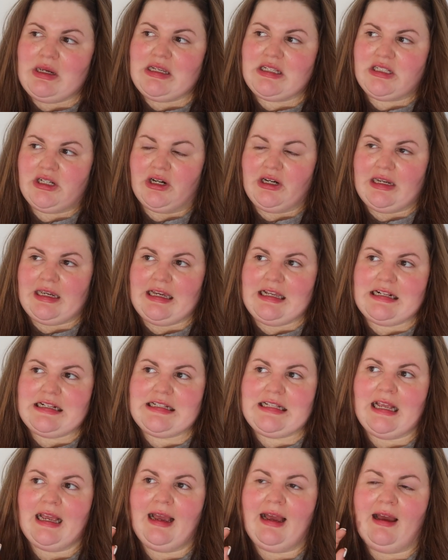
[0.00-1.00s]

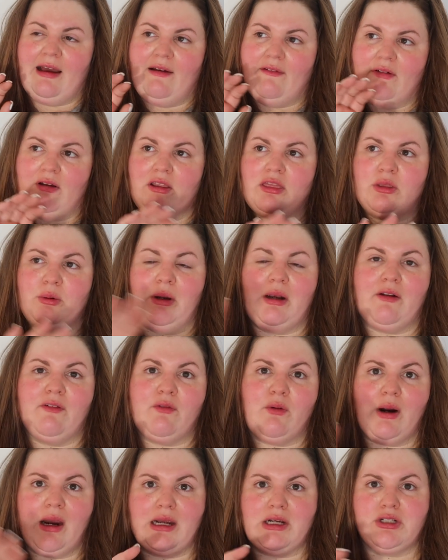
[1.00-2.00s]
circuits of 3 to
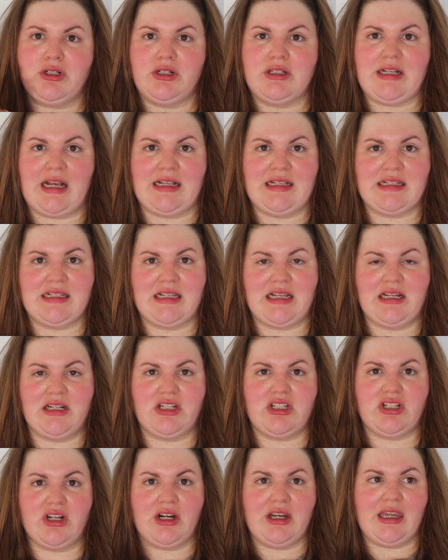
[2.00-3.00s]
4 exercises
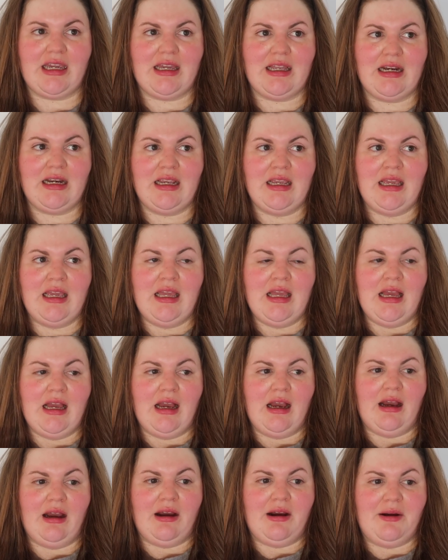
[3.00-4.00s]
each circuit.
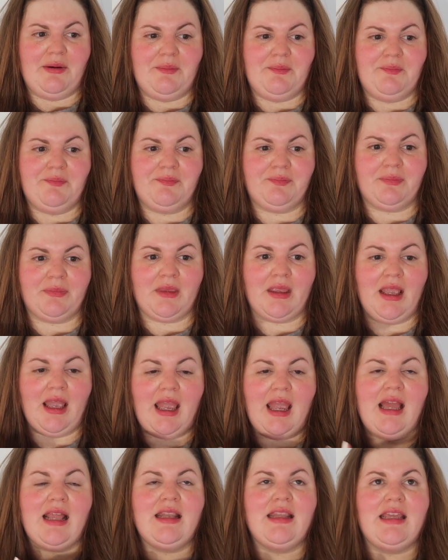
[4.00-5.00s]
And
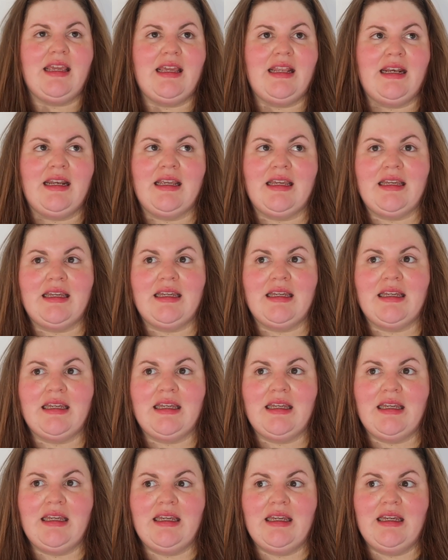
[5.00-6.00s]
then,
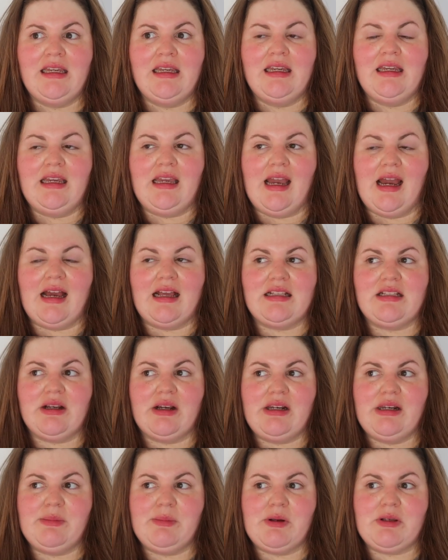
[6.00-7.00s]
yeah, so I
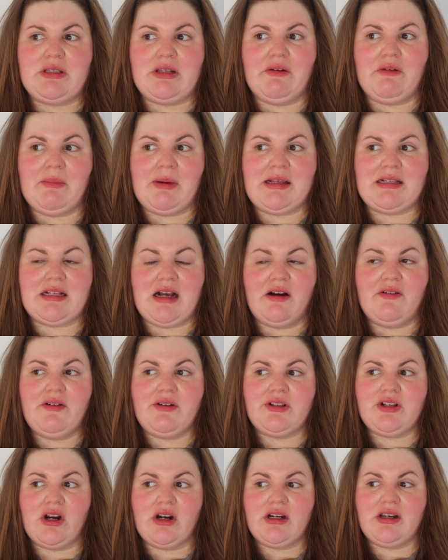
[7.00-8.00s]
did most of it myself. It
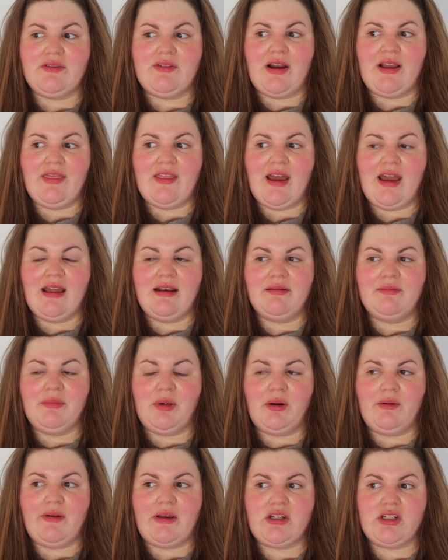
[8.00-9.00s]
was hard to find that
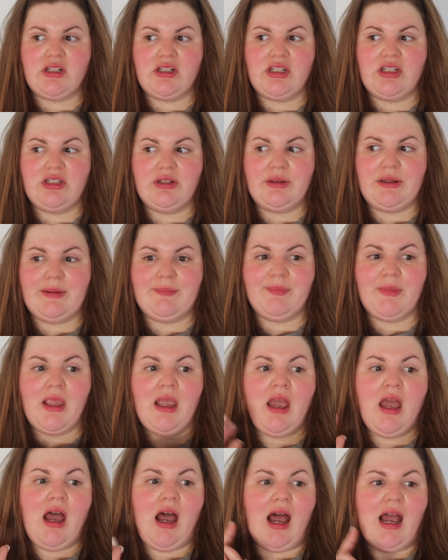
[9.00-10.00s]
motivation to do it.
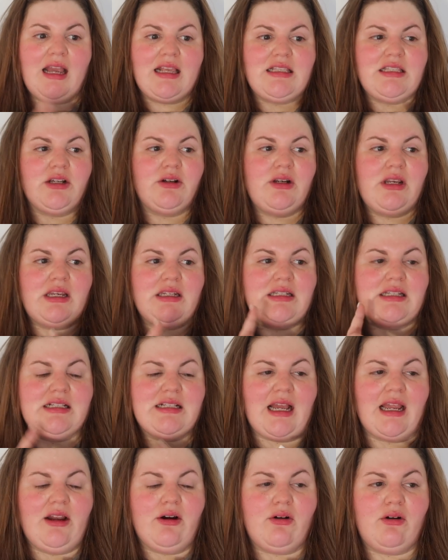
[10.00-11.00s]
I still need to
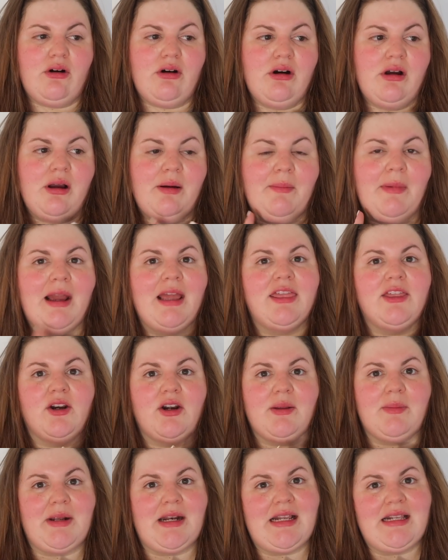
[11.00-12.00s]
cycle my
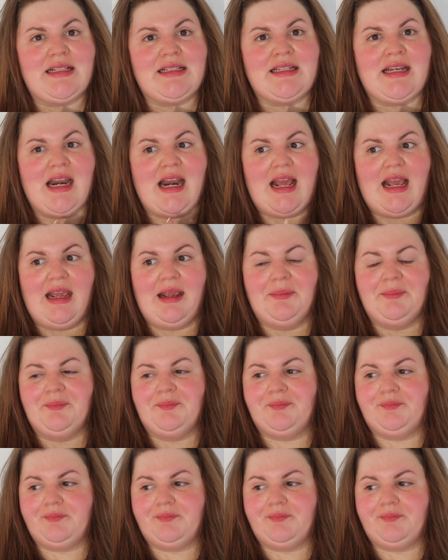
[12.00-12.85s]
30 minutes today,